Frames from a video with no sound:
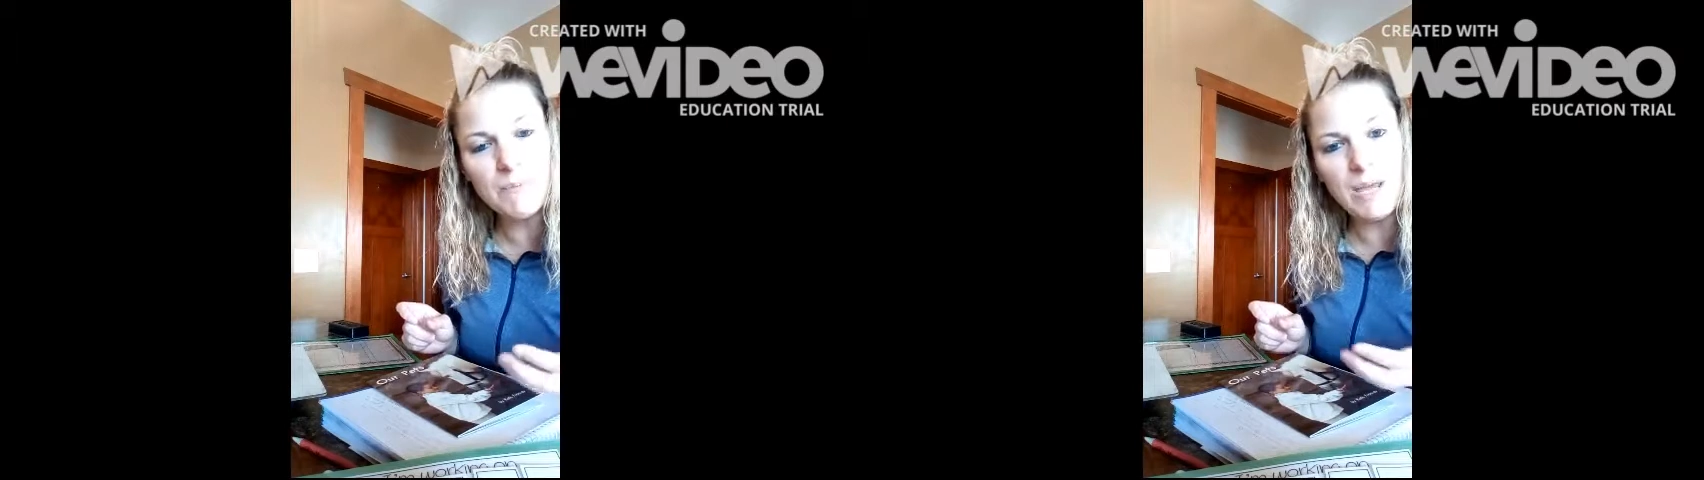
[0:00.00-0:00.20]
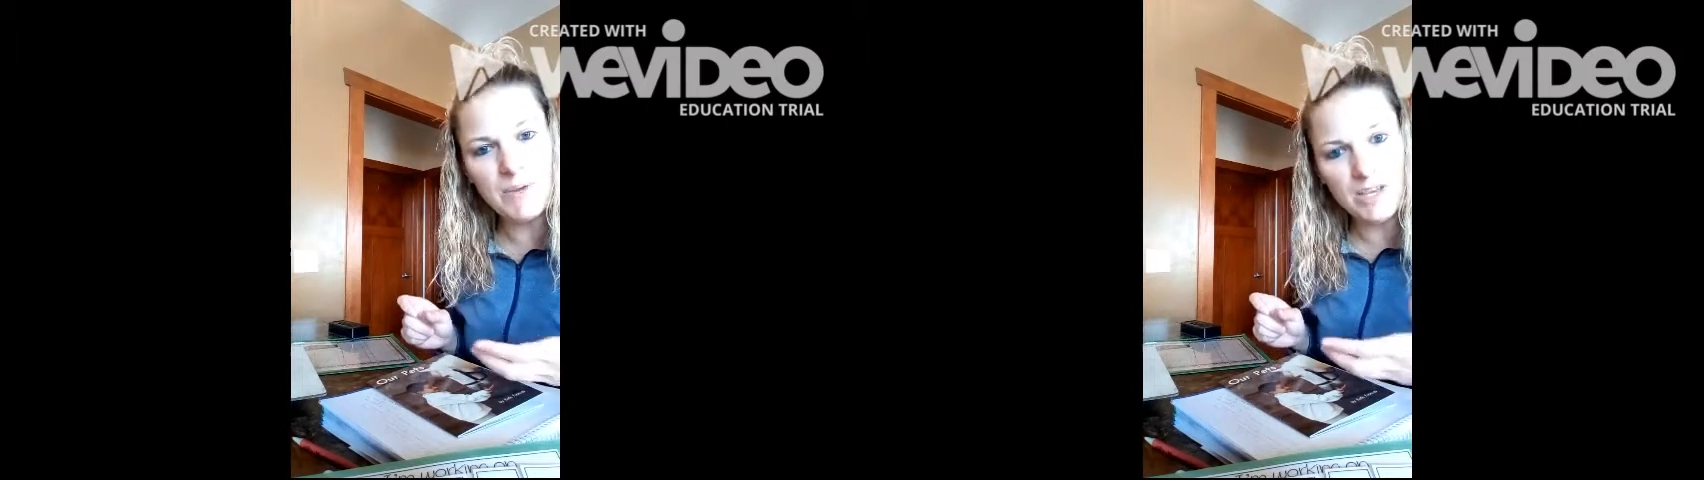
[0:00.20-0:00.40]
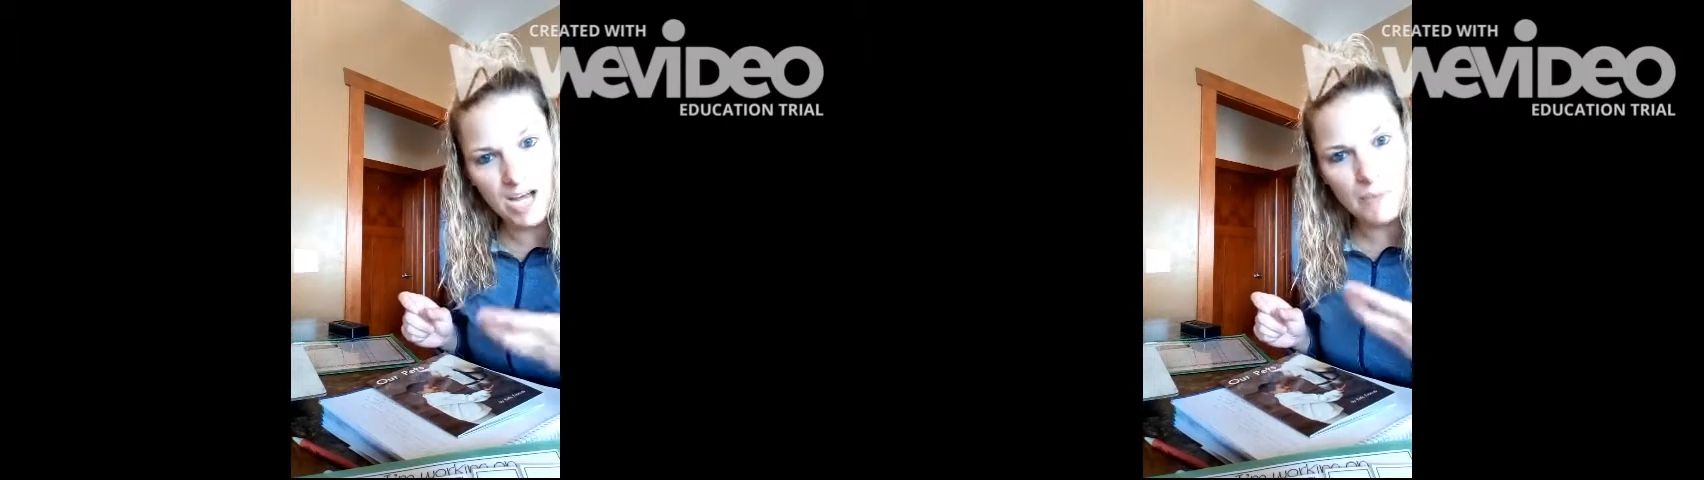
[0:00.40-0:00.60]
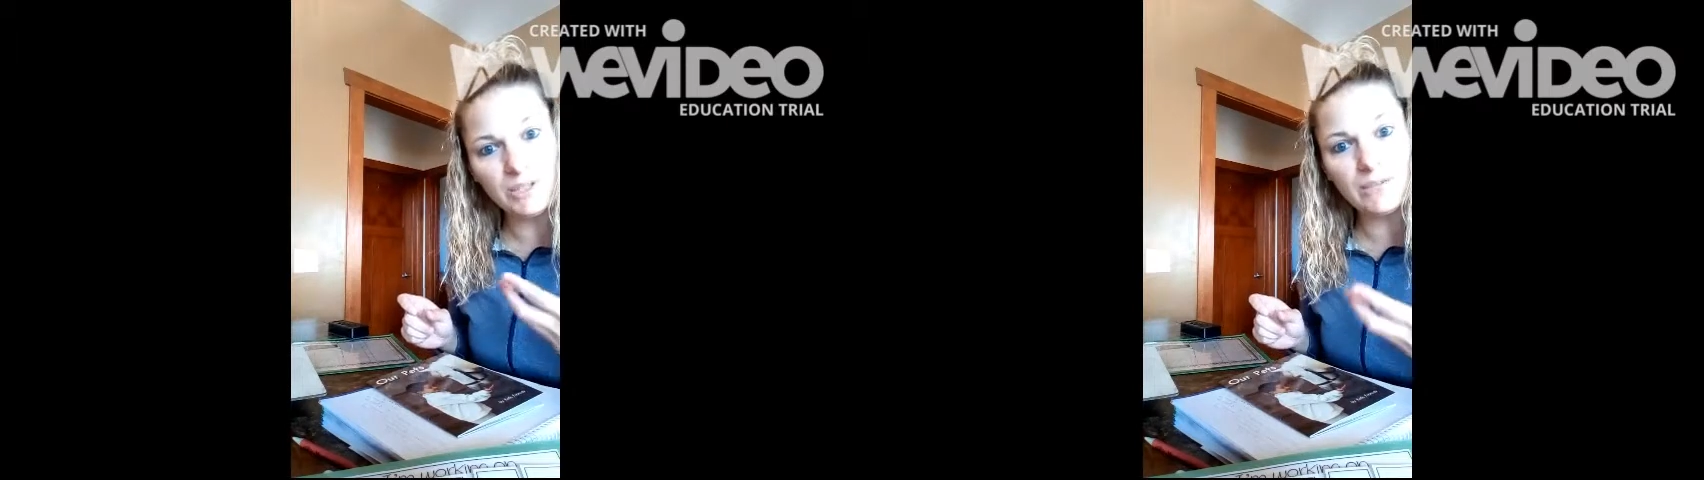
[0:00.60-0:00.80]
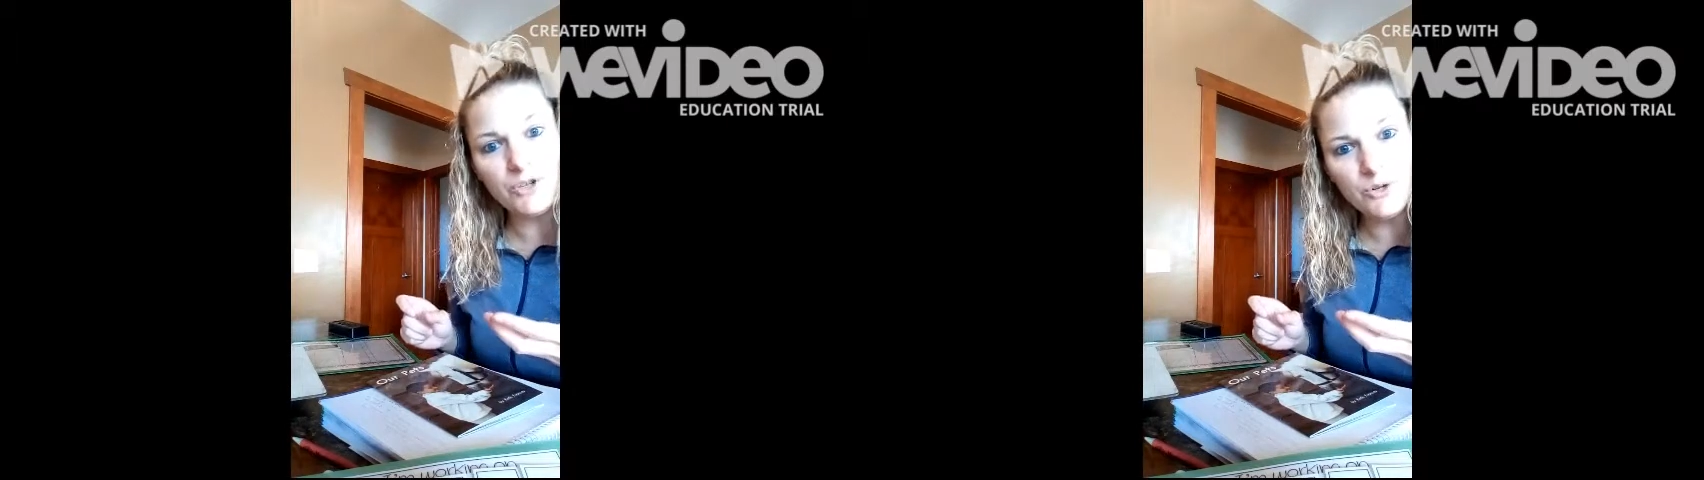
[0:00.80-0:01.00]
maybe a couple
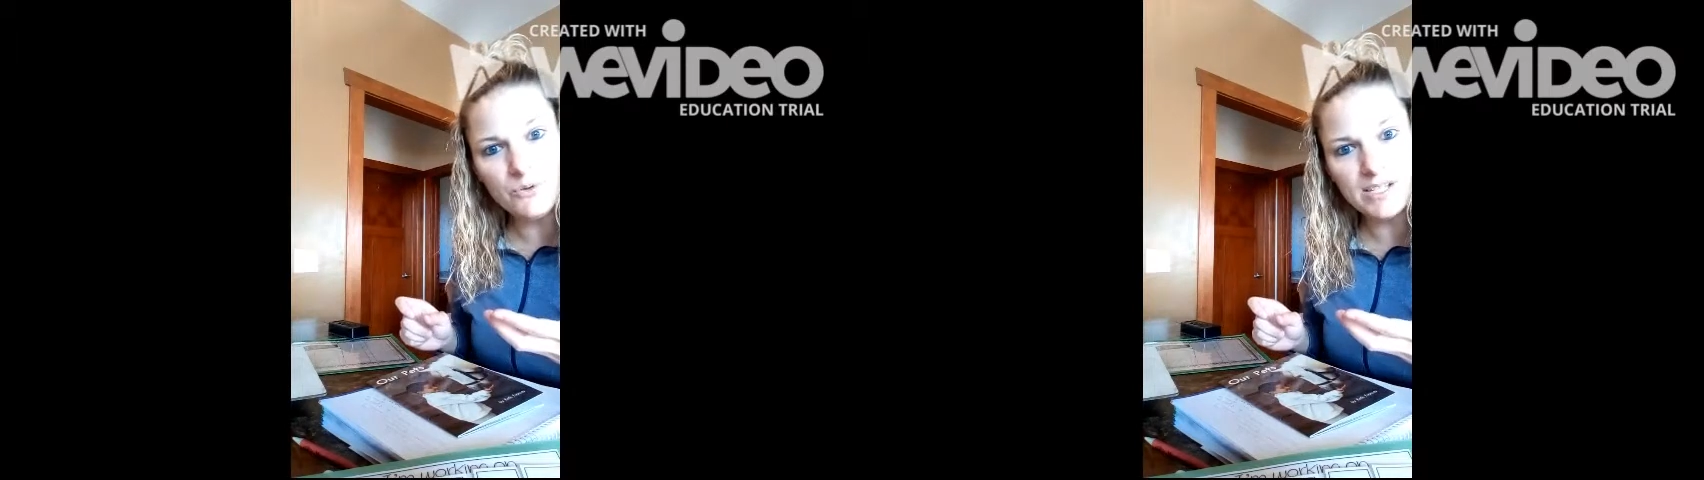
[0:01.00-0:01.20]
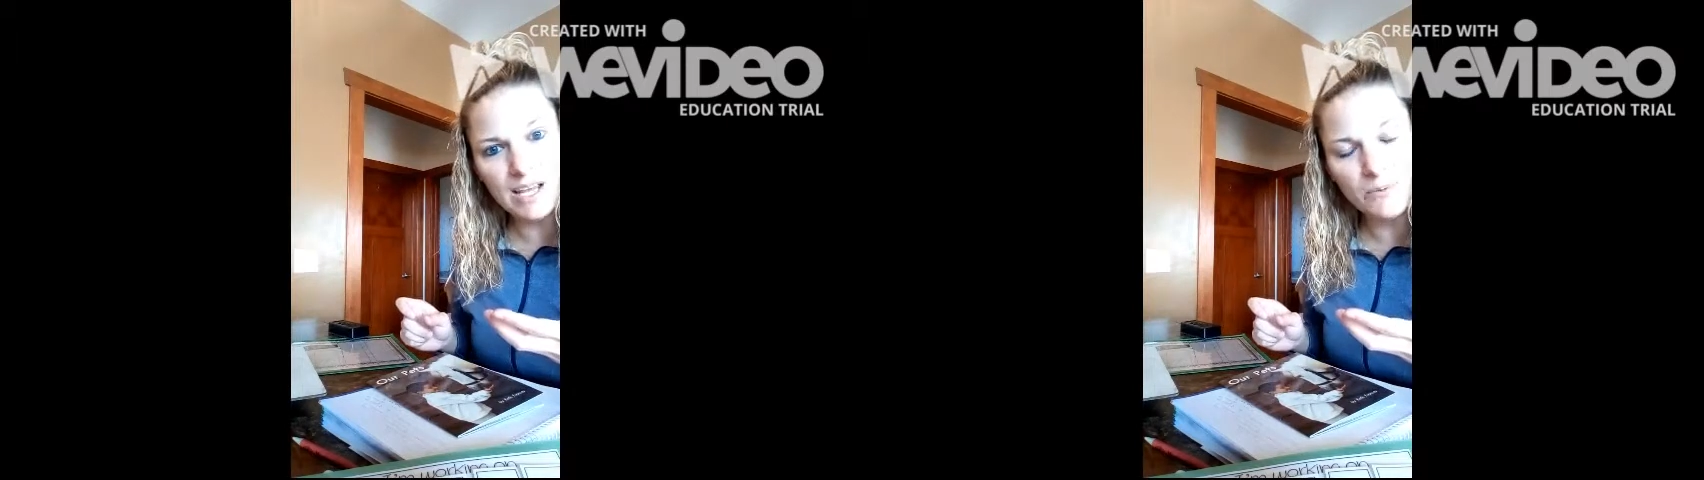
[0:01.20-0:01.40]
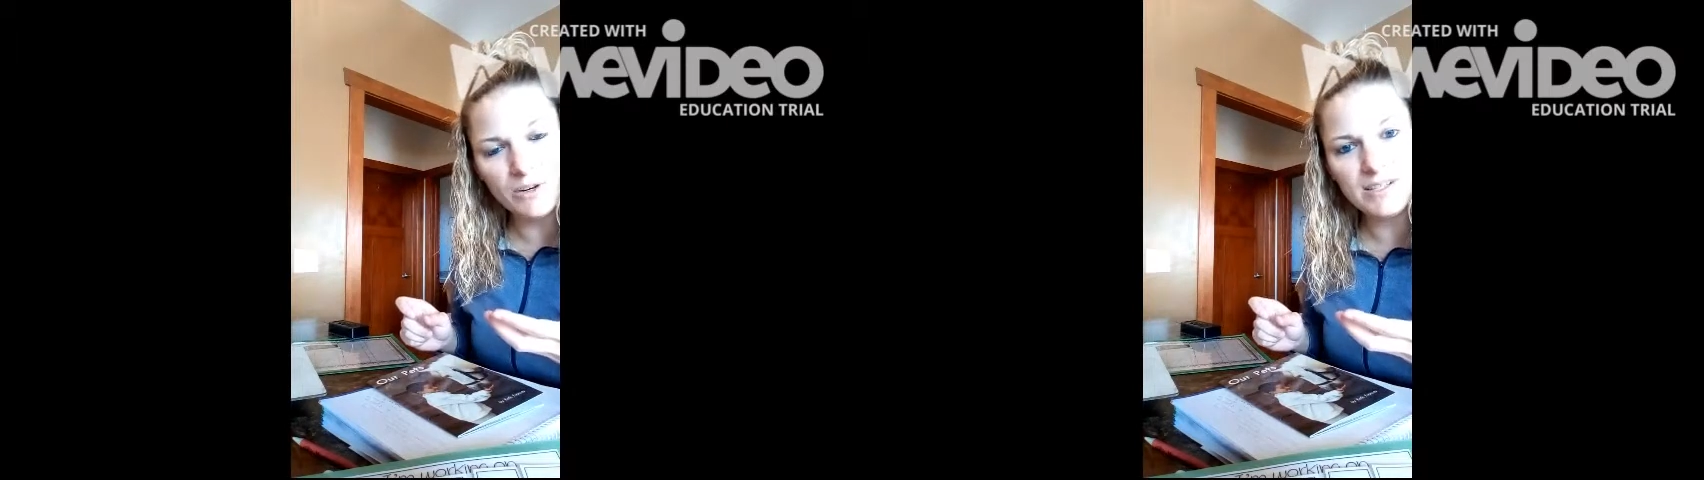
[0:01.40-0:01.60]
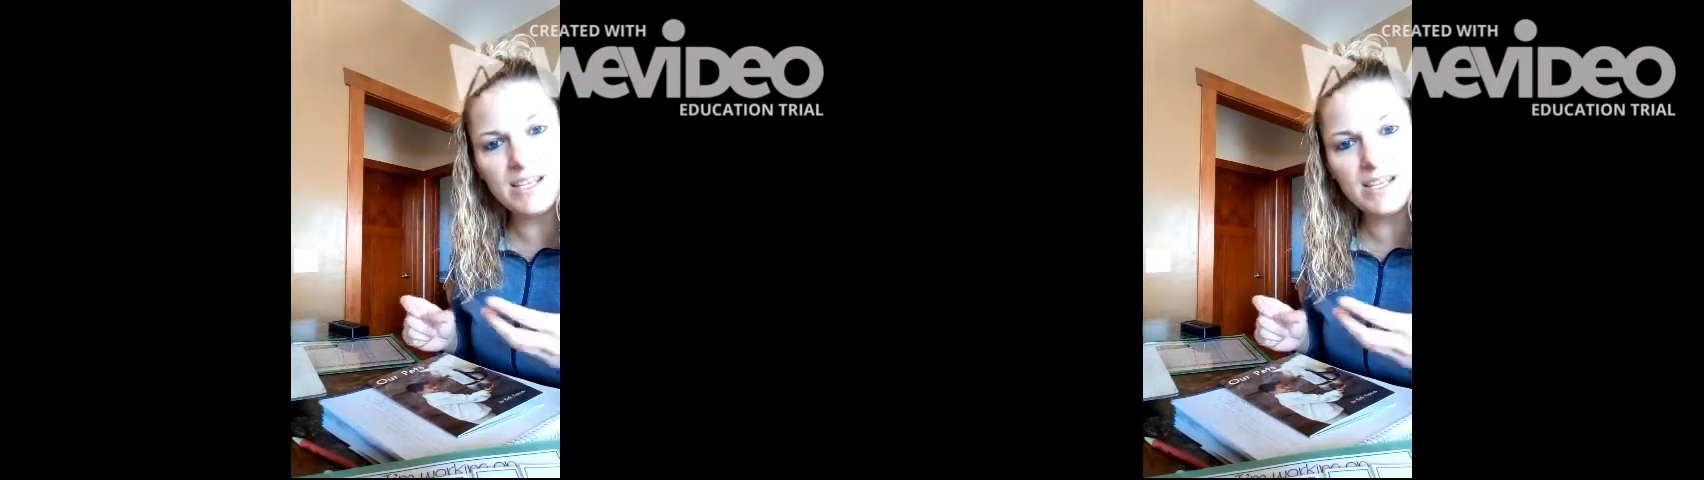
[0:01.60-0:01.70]
of new sight words,